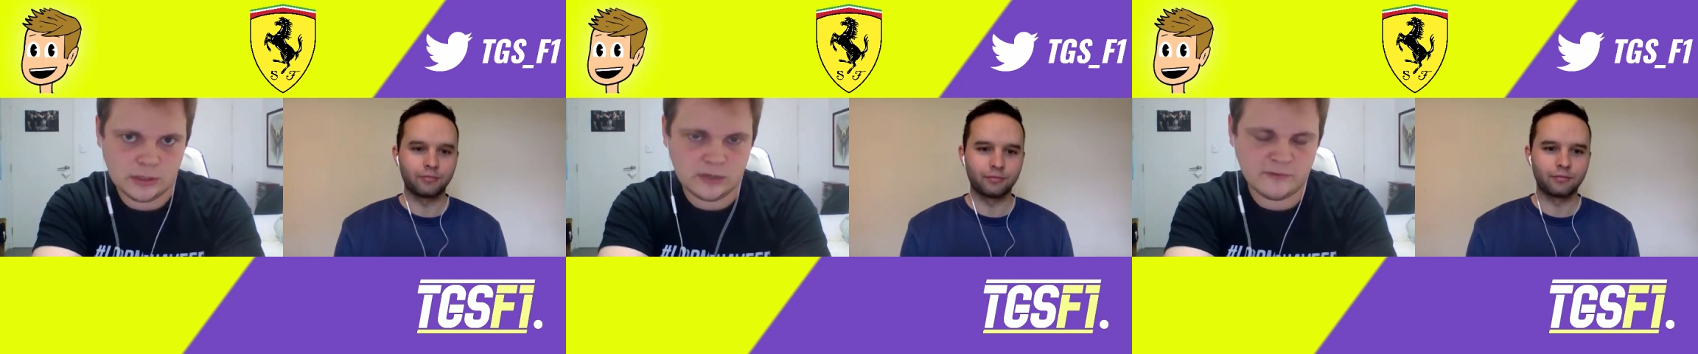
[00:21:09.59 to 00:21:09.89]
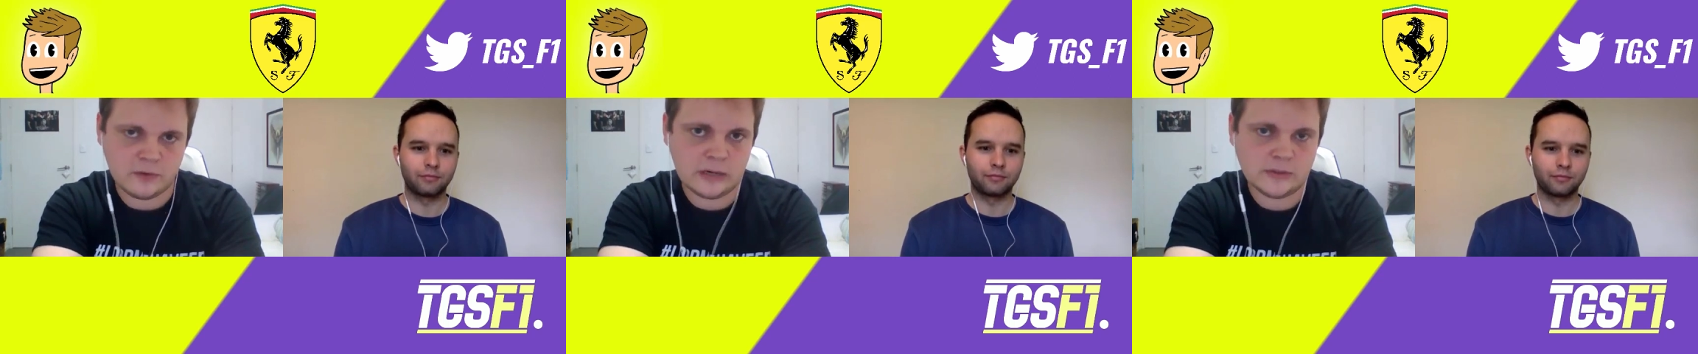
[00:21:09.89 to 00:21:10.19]
Speaker 1: in a
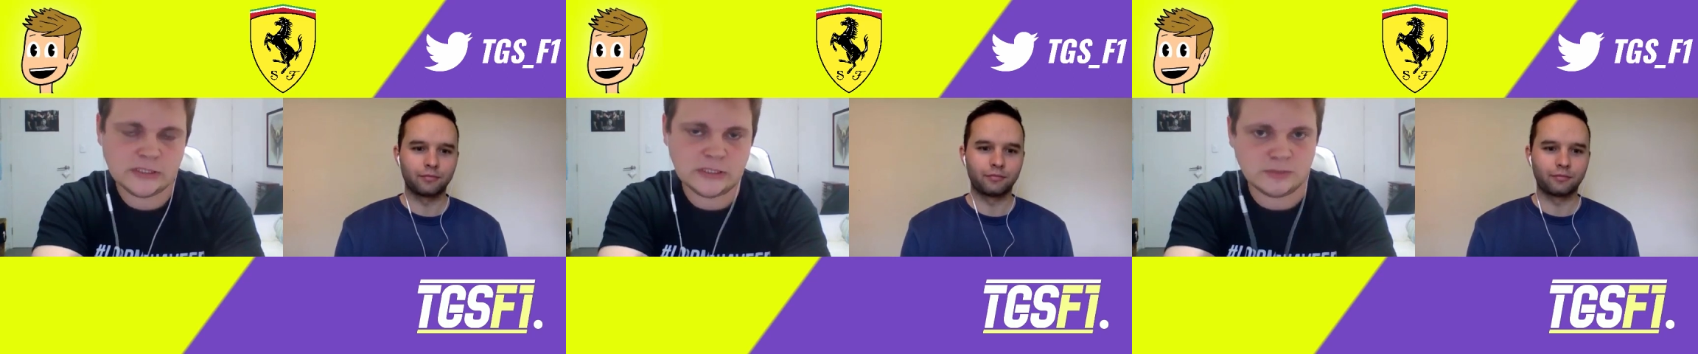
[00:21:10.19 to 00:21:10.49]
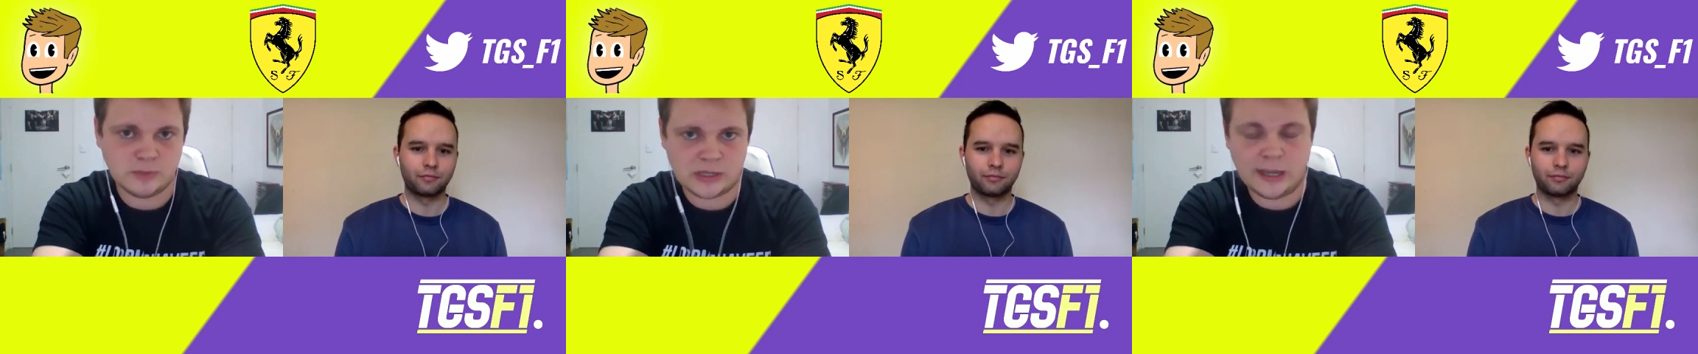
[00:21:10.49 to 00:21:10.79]
Ferrari since
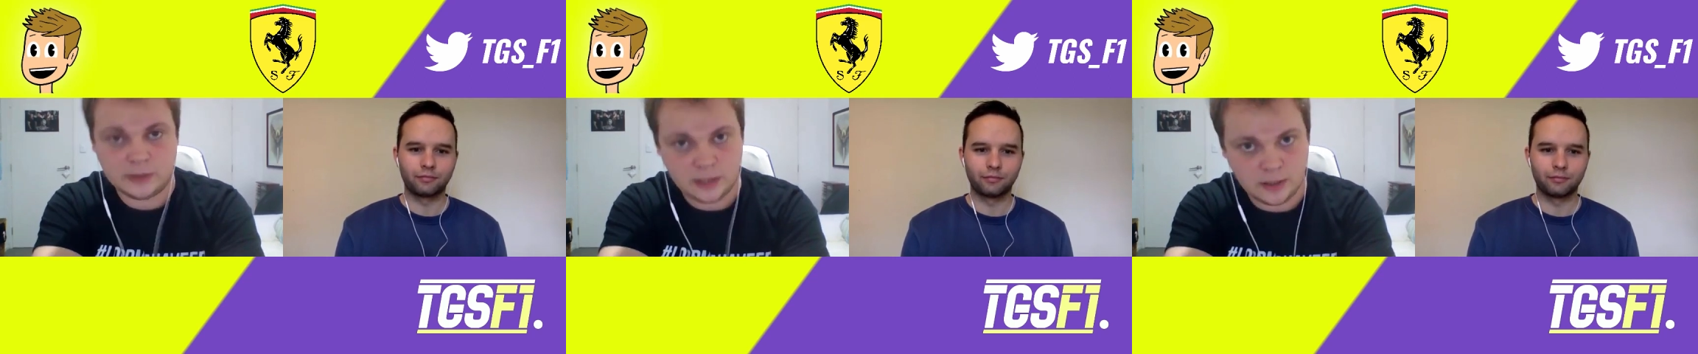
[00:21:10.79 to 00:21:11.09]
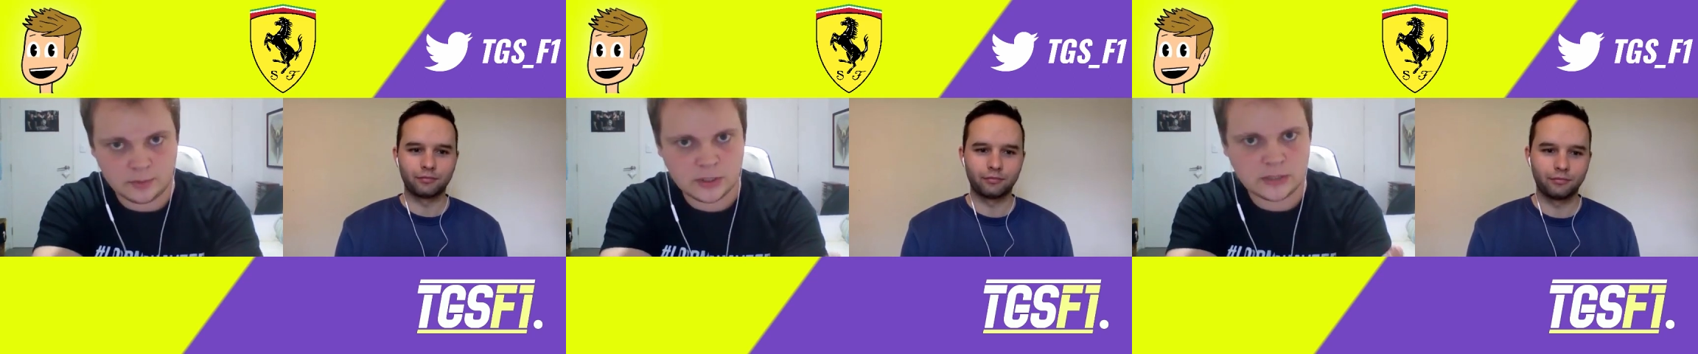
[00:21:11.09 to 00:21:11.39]
Michele
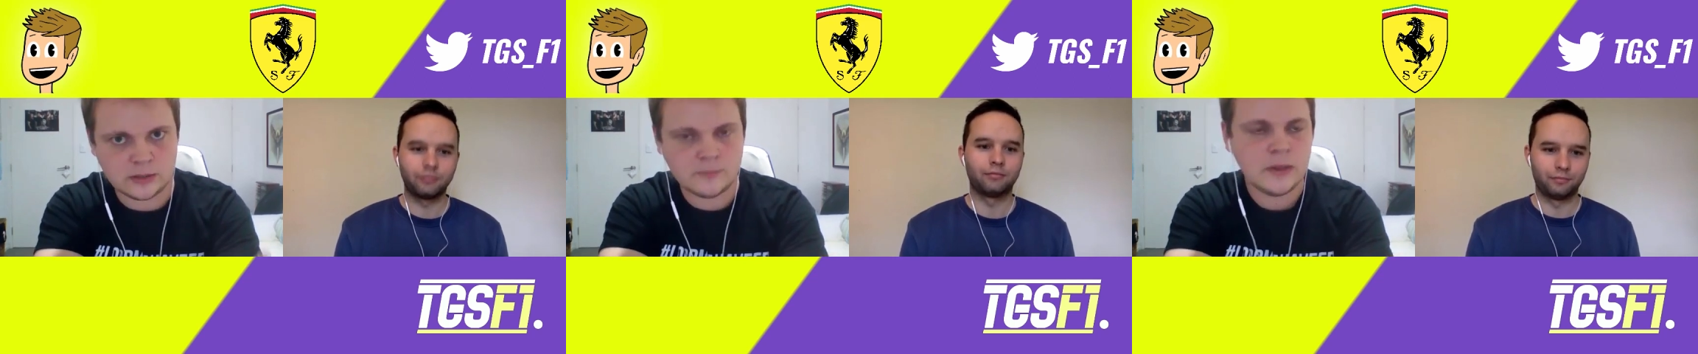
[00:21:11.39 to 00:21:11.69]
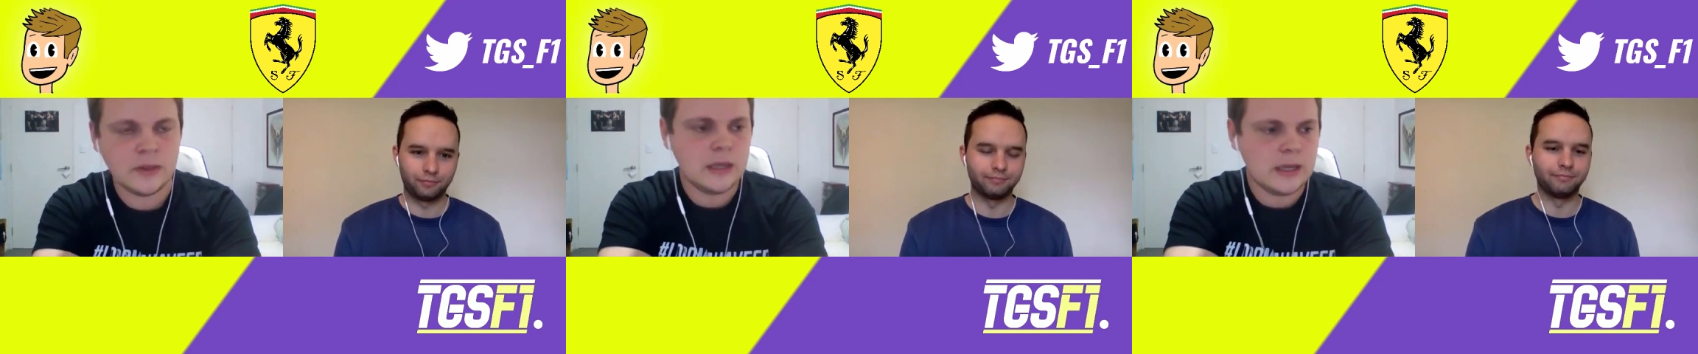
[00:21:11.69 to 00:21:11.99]
Alboreto.
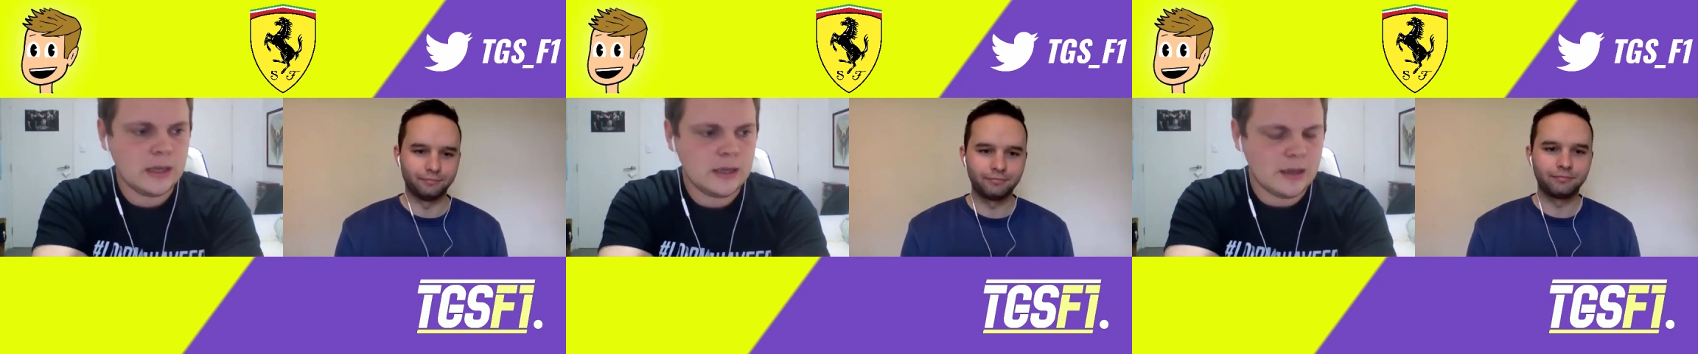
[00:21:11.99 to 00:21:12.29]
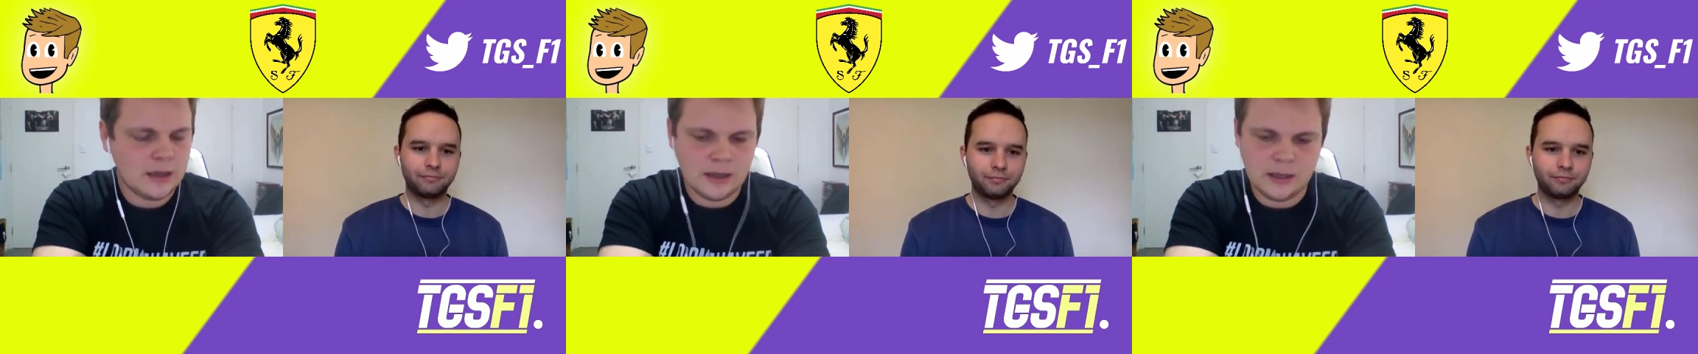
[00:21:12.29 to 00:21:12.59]

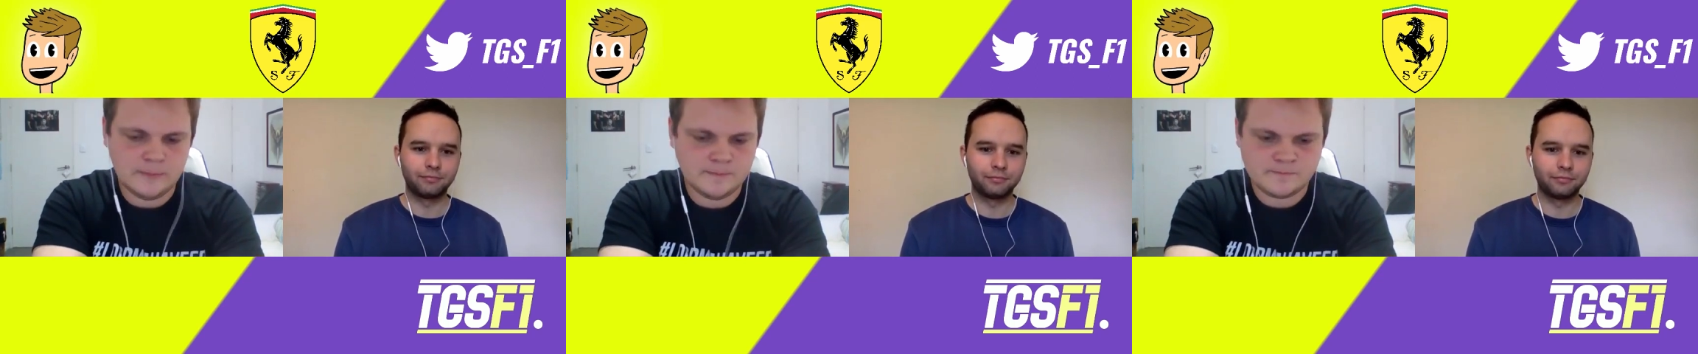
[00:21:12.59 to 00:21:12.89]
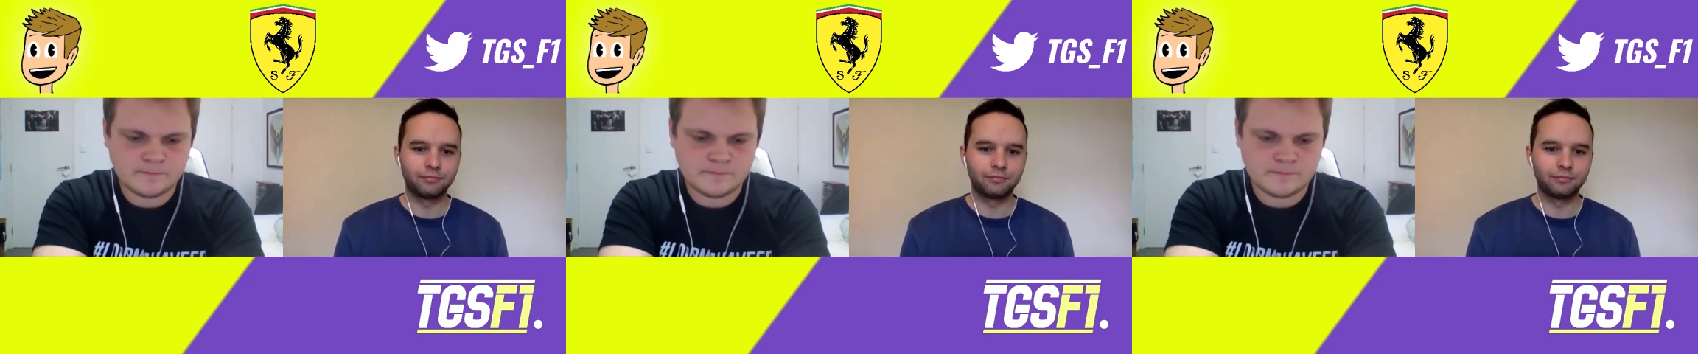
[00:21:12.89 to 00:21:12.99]
Um,